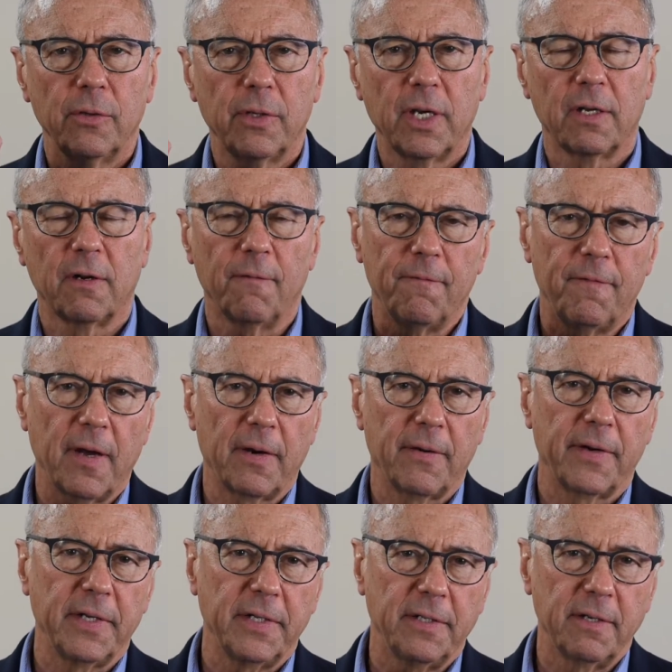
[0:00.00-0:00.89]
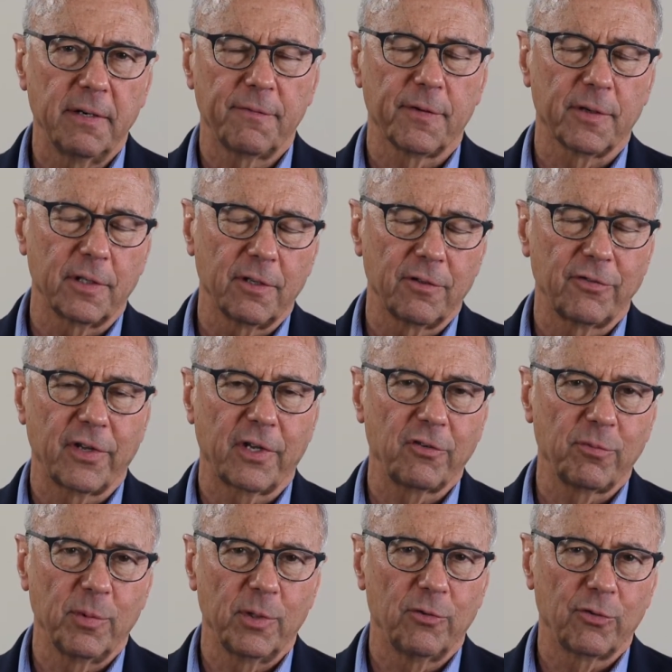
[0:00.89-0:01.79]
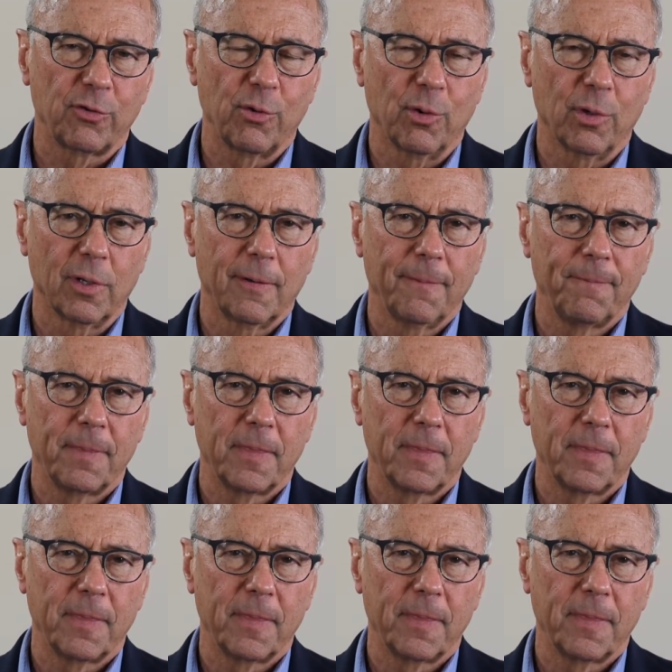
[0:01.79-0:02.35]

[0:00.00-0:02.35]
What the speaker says: get a very different assessment score